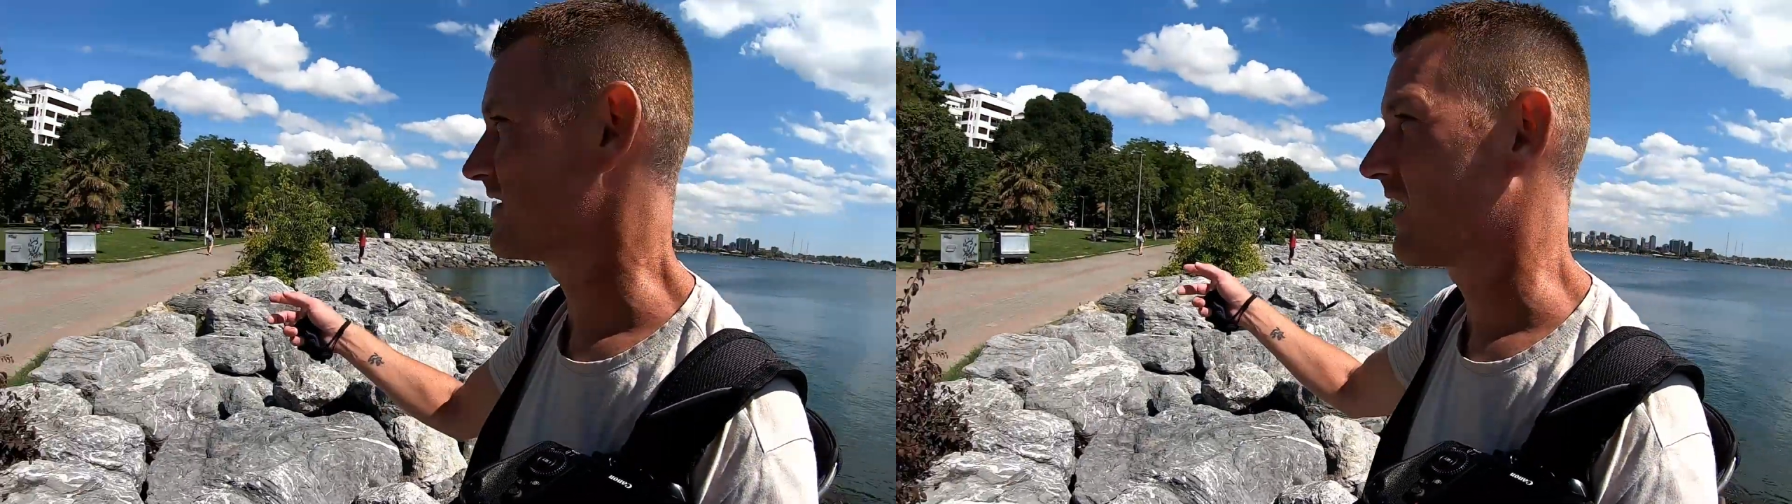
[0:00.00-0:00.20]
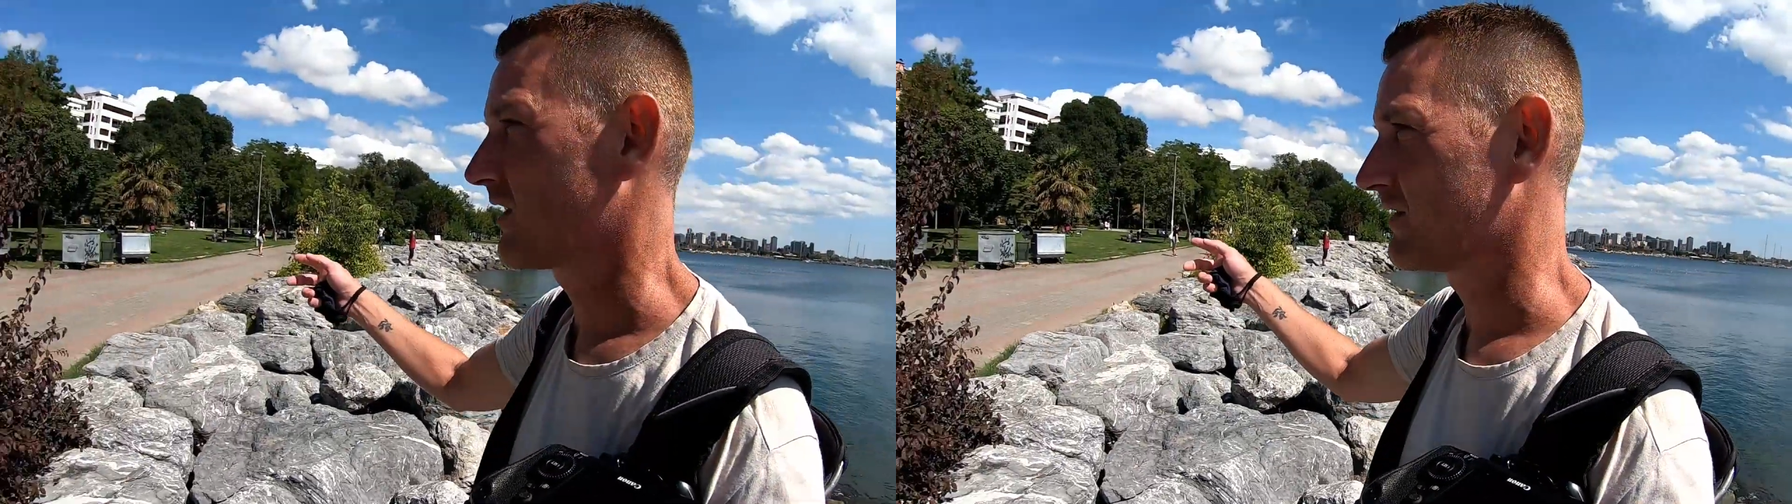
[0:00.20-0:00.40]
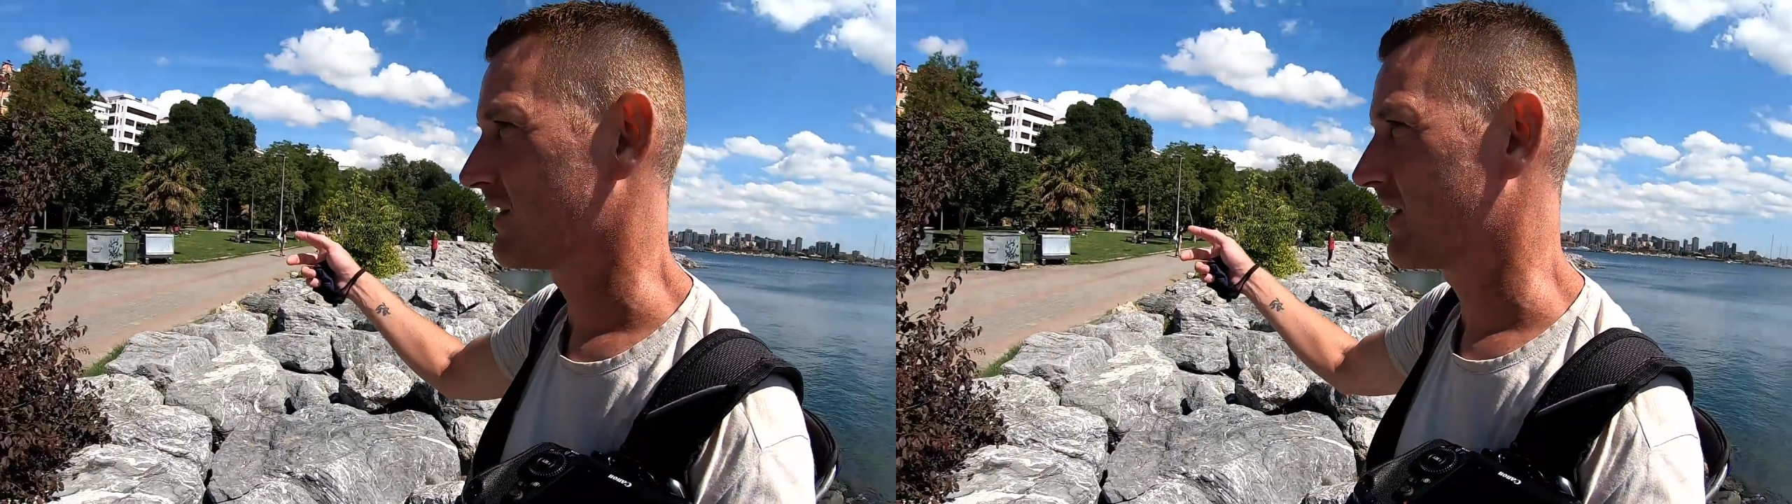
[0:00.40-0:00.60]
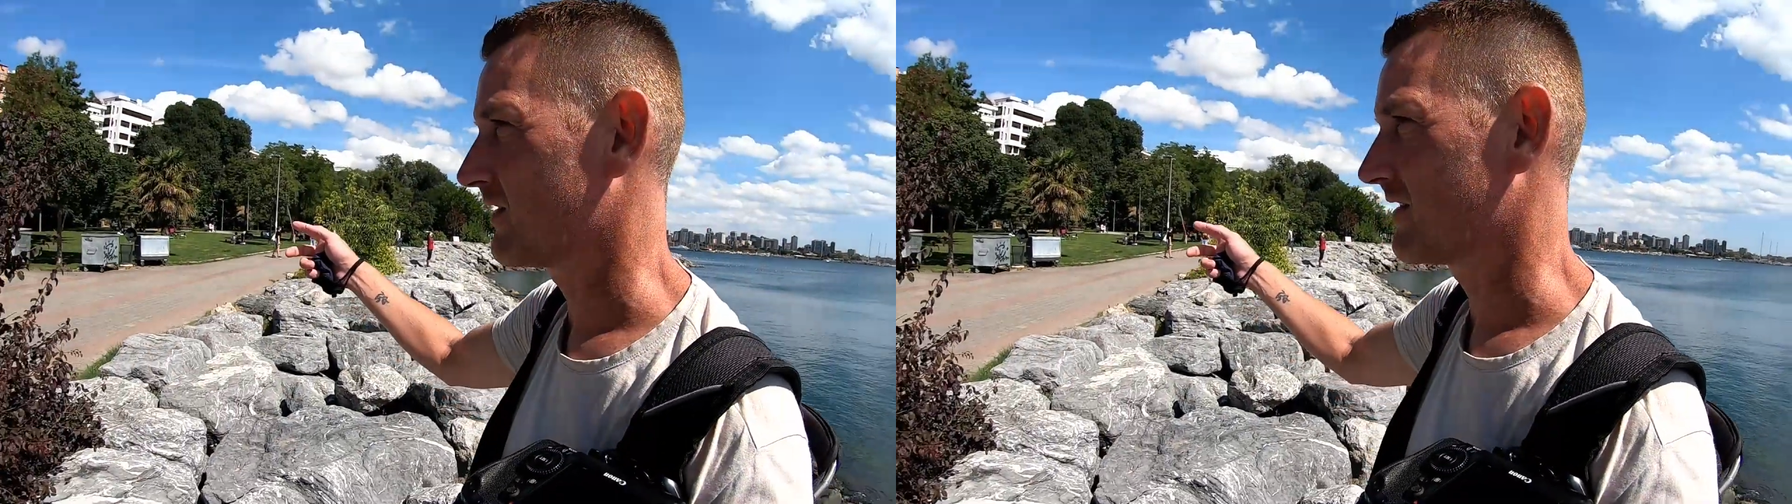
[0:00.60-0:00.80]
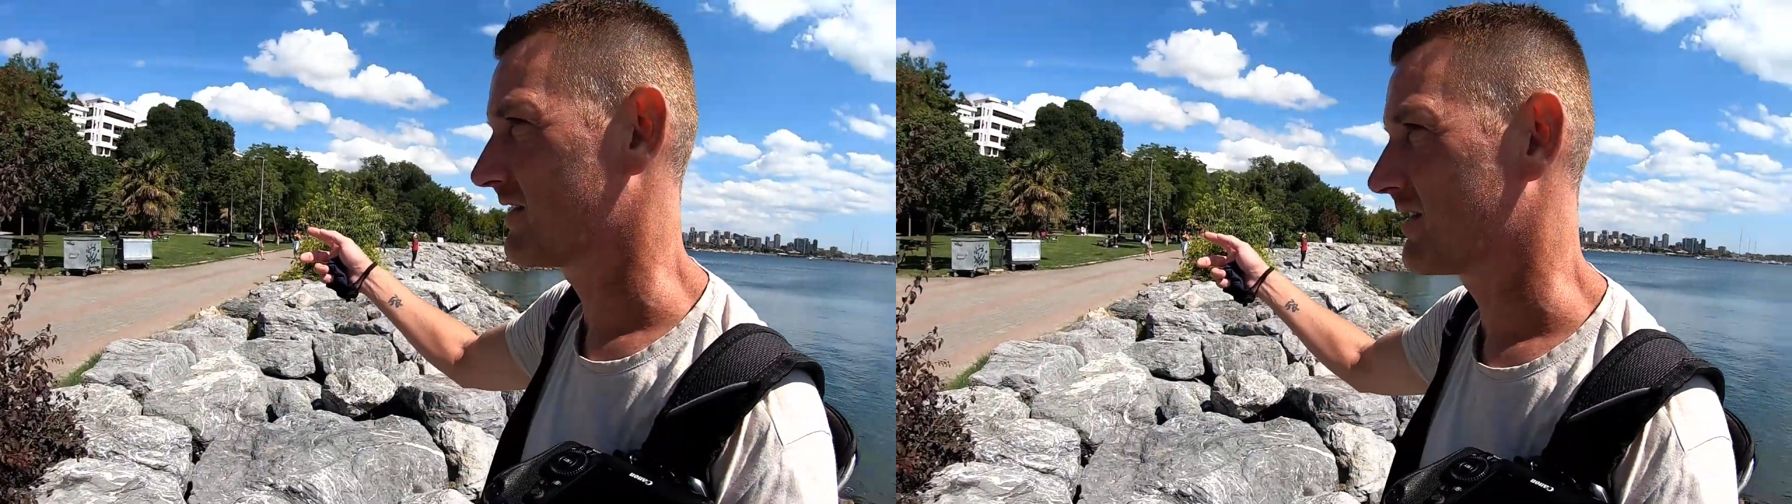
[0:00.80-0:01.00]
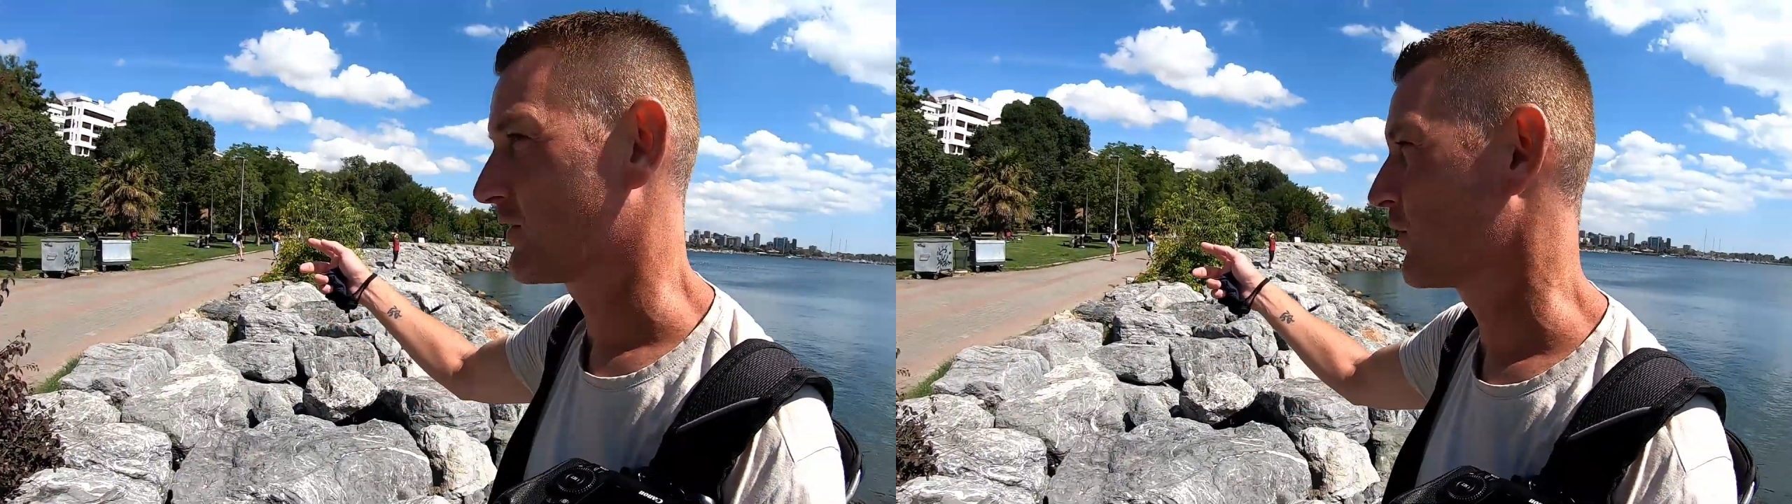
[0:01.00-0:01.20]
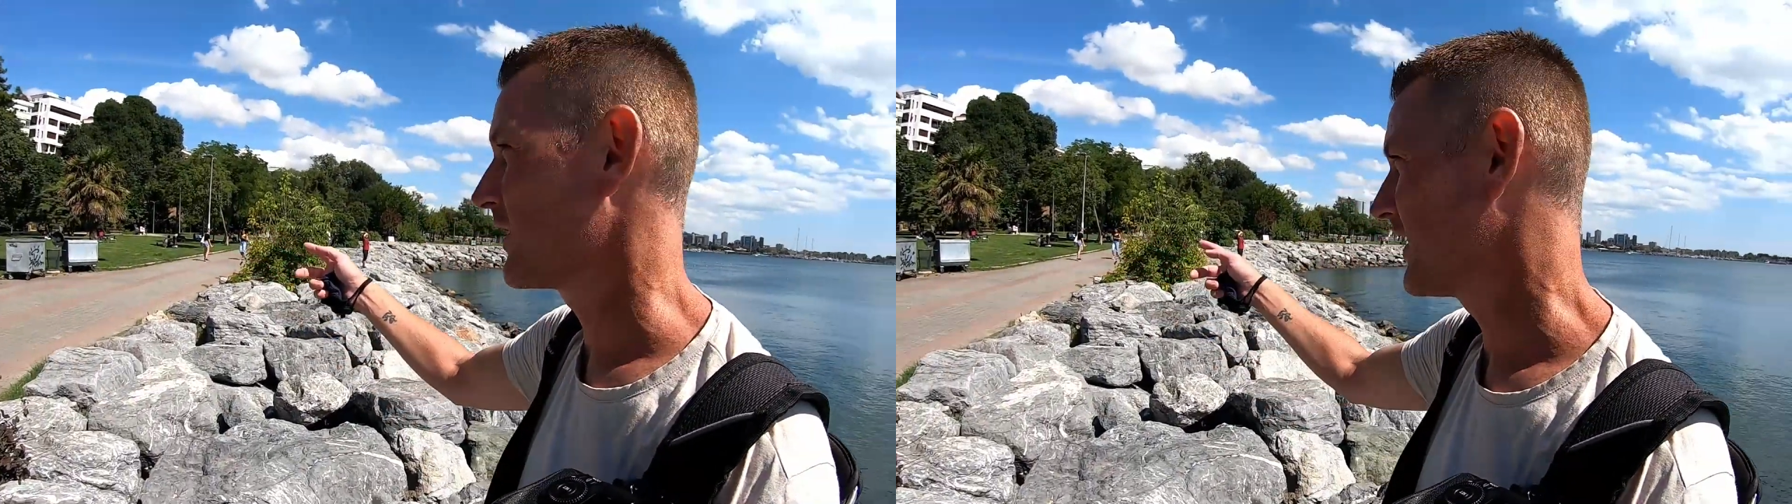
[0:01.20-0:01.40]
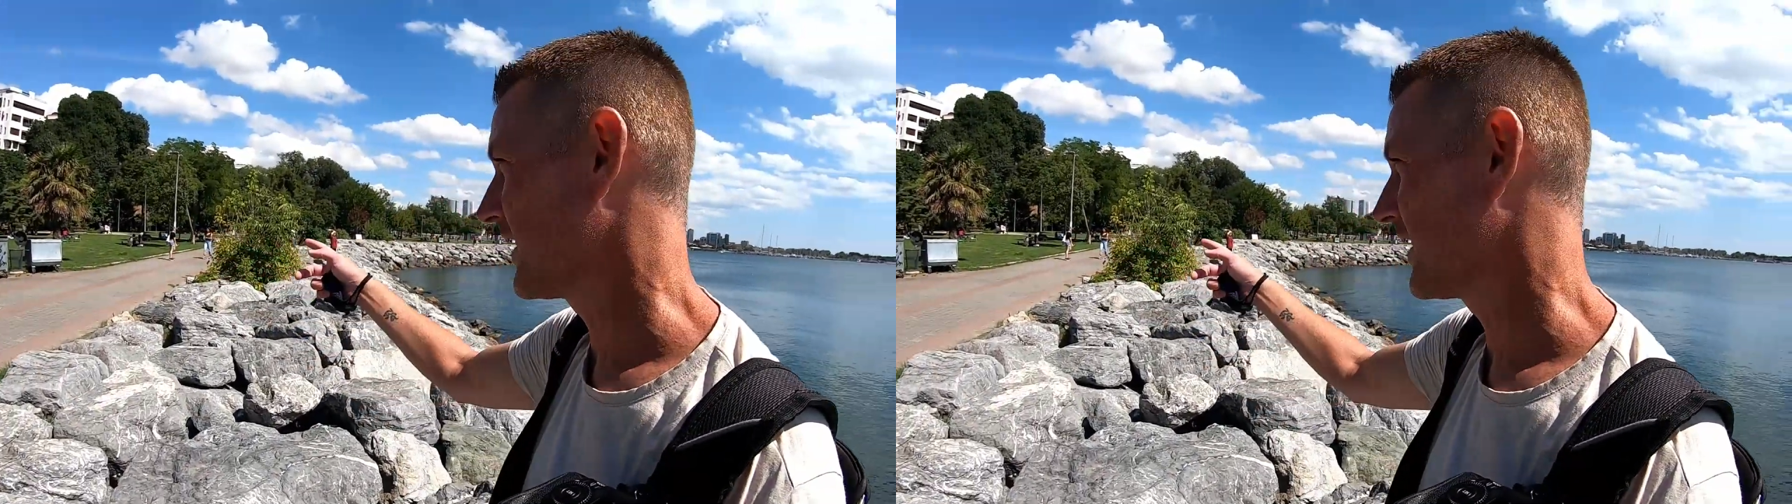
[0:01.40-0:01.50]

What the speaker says: garden areas, the green